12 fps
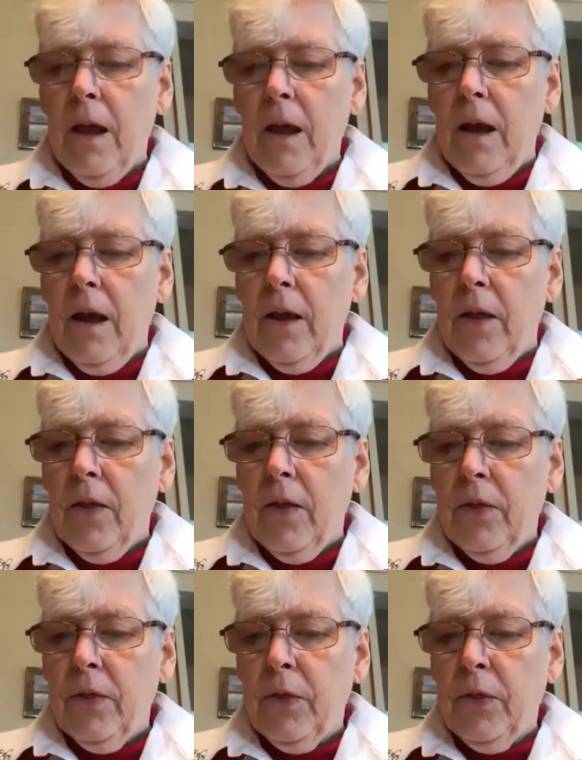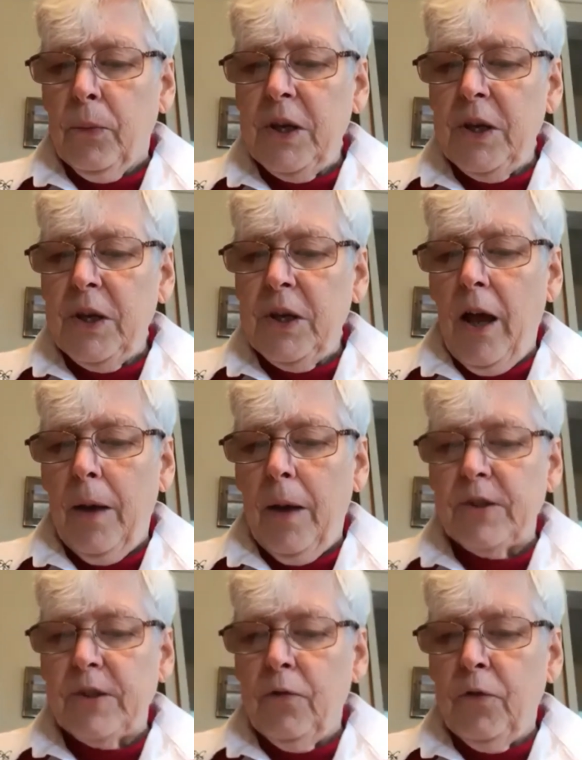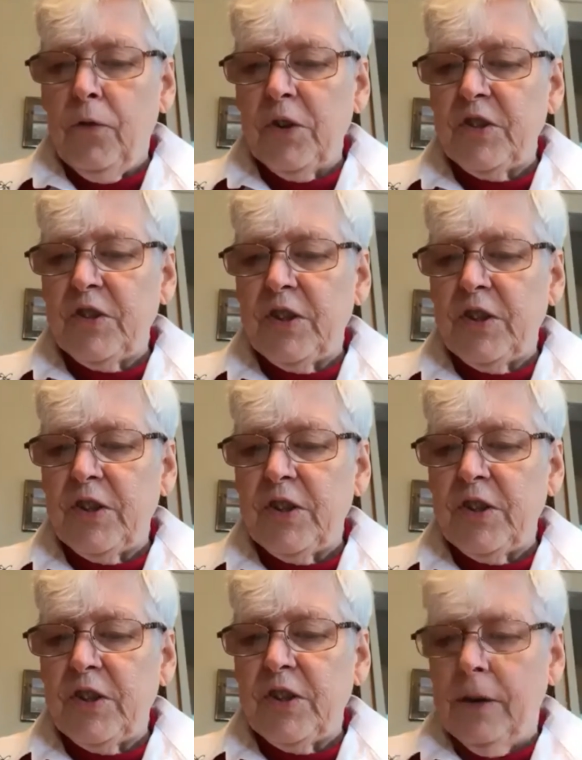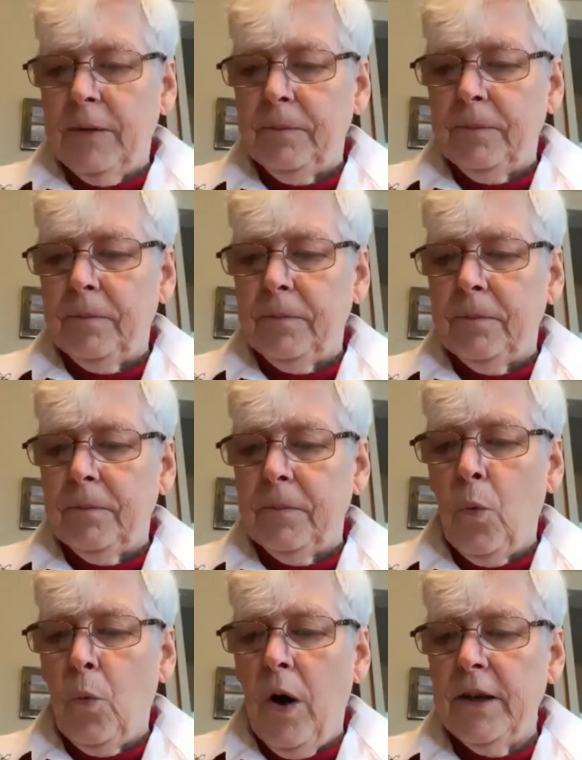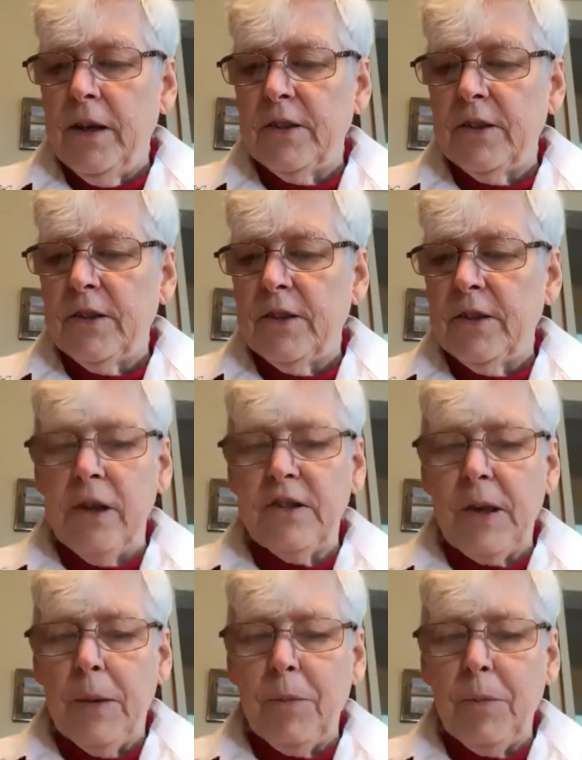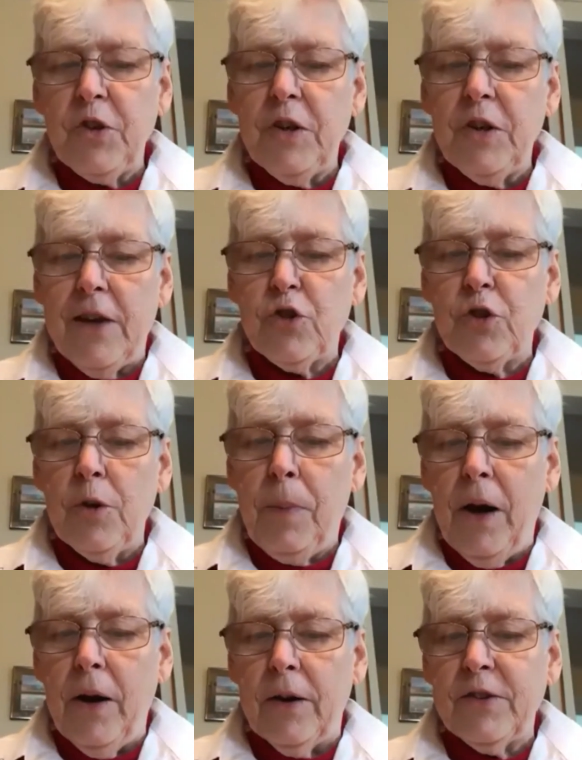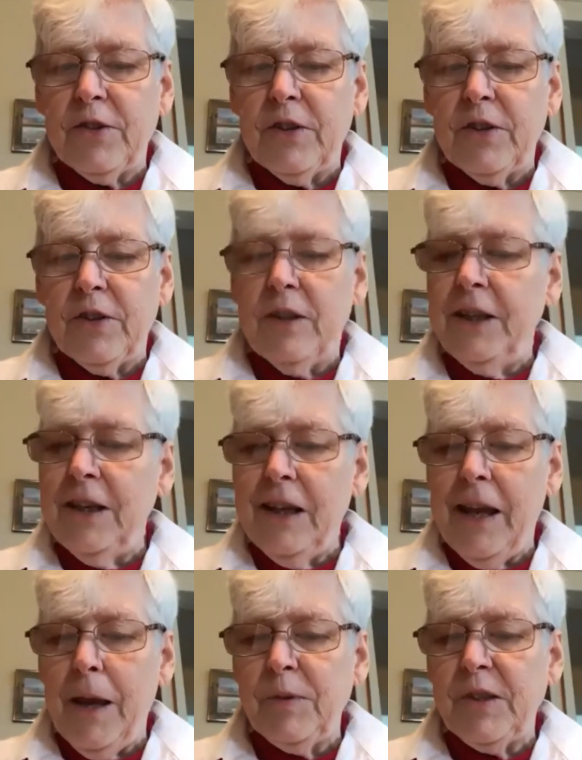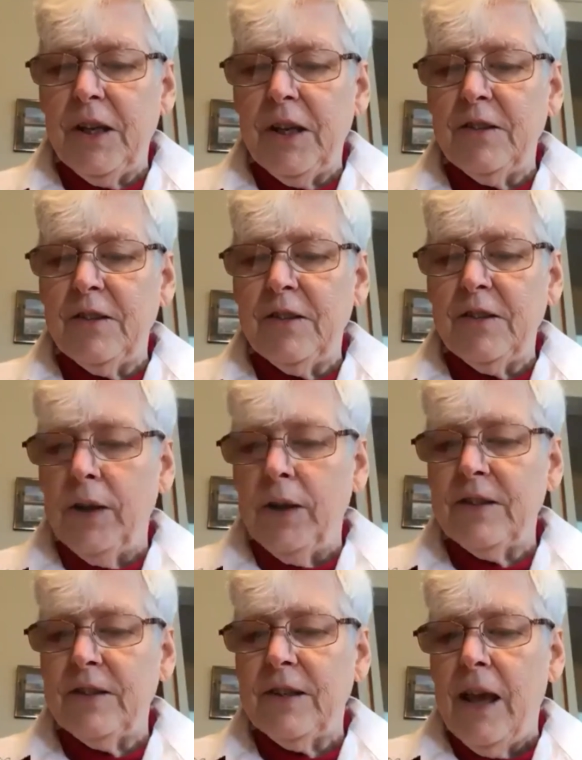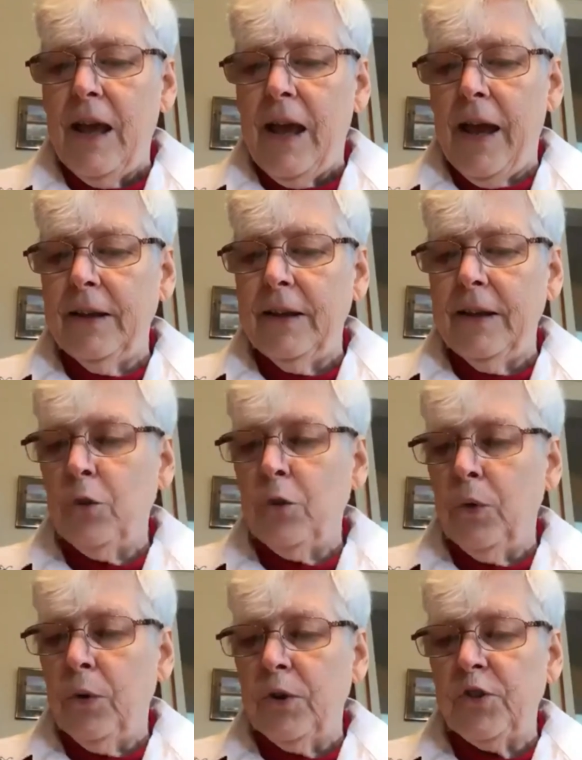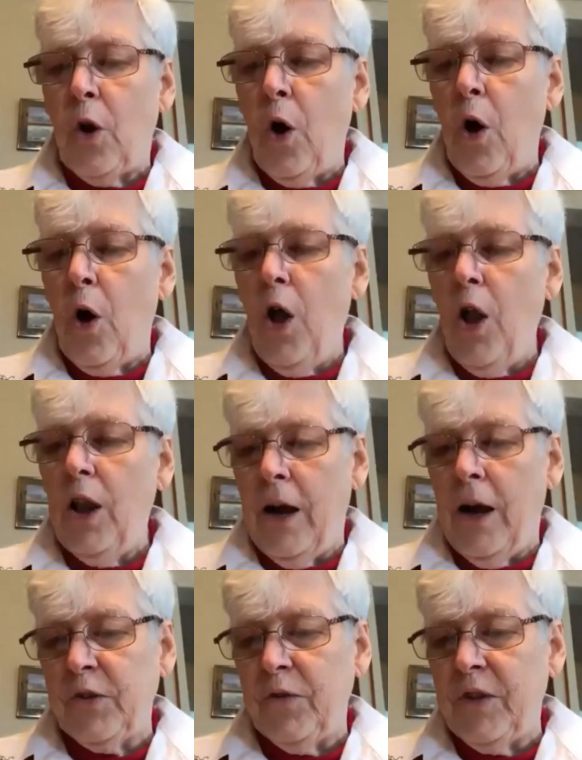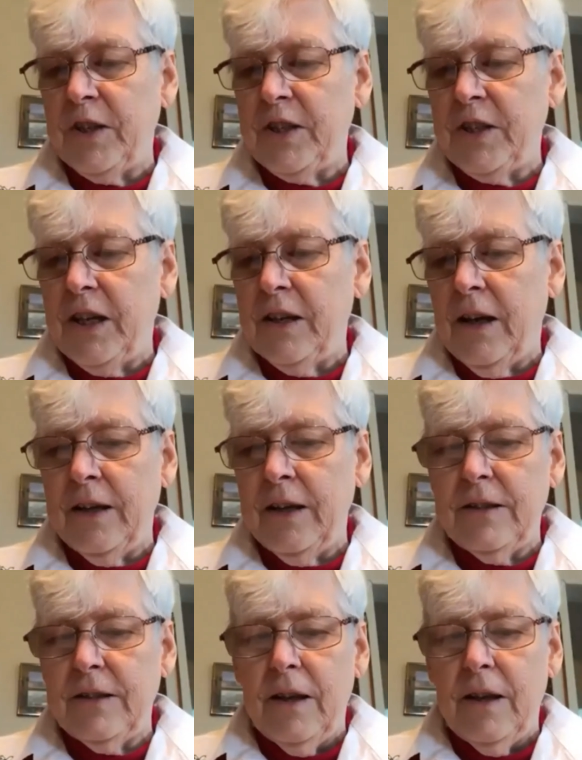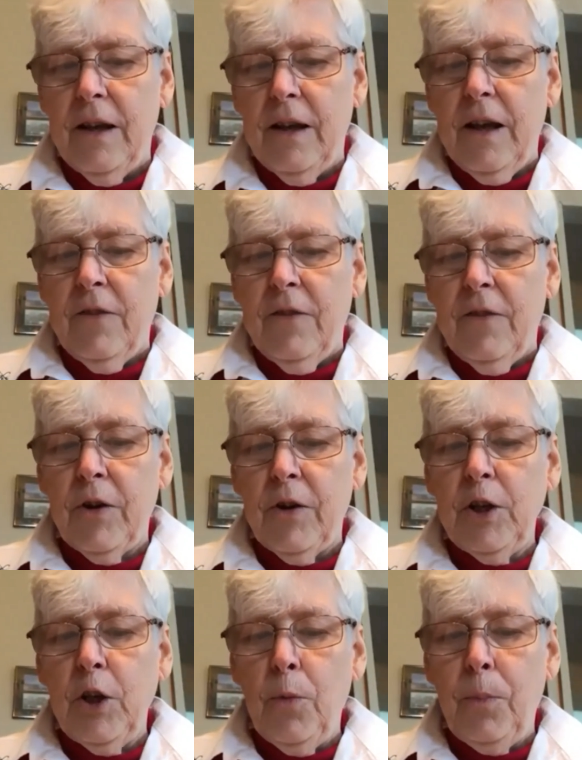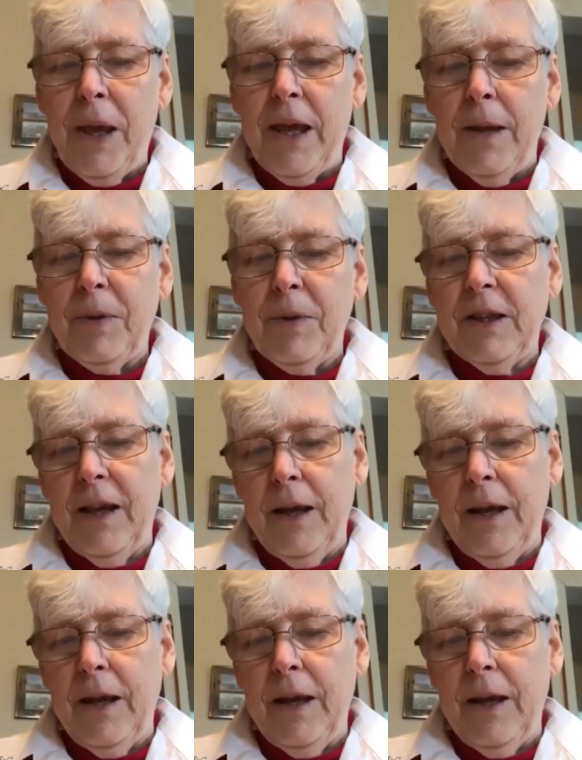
3 jobs are focused on in the book. 1 is working summers in national parks, cleaning campsites and toilets, handling tourists all hours of the day and night. Very low pay, but the campsite is